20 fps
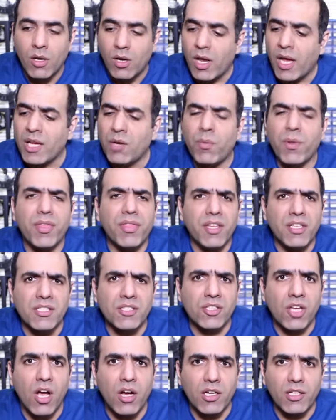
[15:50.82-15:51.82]
Like with
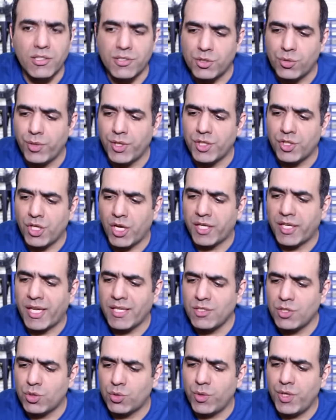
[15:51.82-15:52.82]
this toggle switch, I
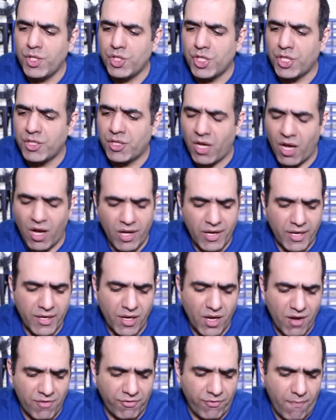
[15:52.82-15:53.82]
can switch it on and
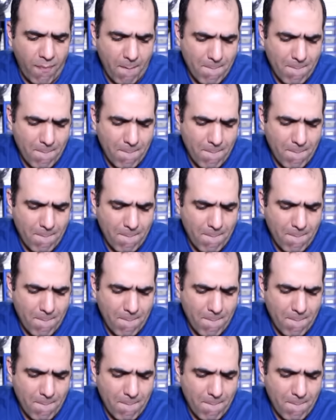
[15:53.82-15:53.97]
off.